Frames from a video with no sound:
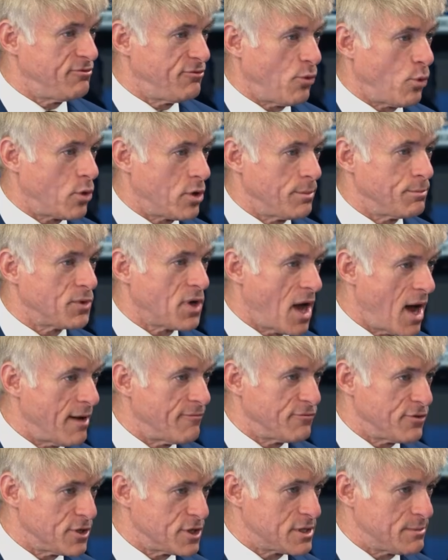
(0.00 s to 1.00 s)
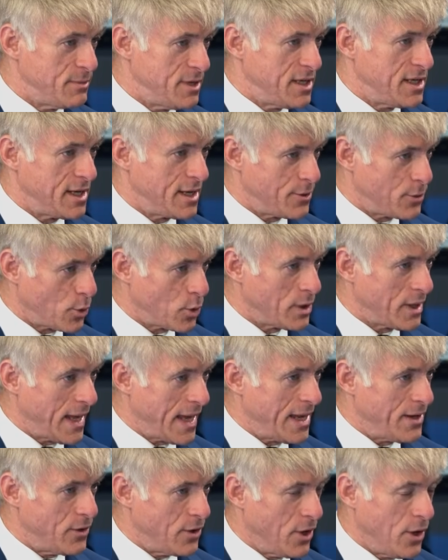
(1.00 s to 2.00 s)
Forum conference meeting in
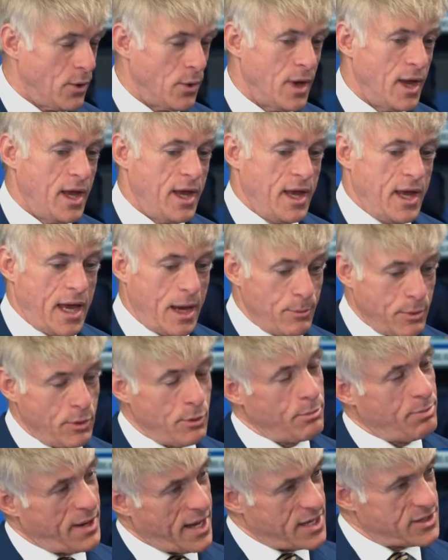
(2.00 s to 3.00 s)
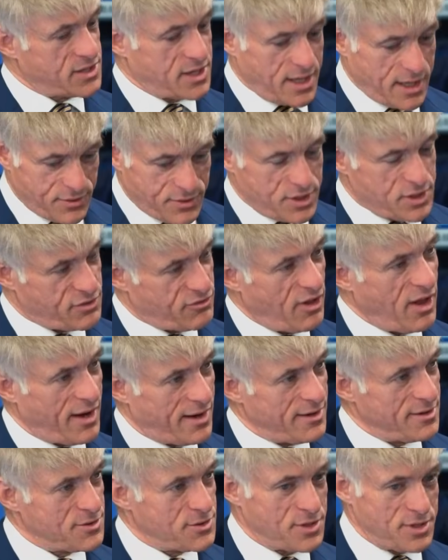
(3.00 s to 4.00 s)
Orlando and we were passing out these
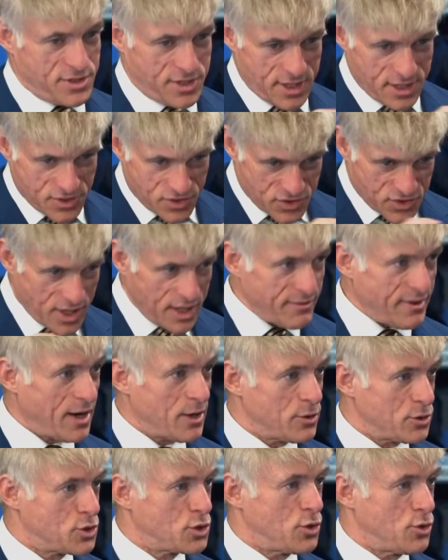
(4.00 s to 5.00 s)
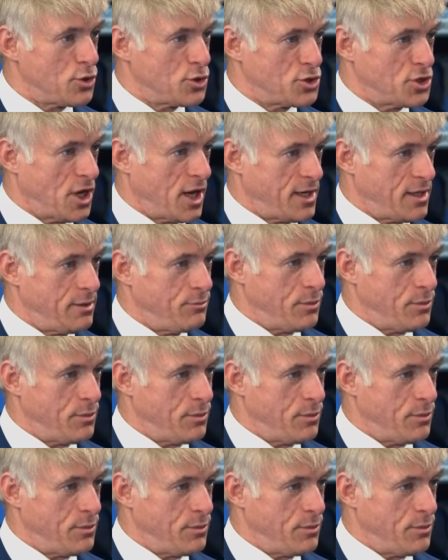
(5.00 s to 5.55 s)
flyers that said, Save Our Church on it.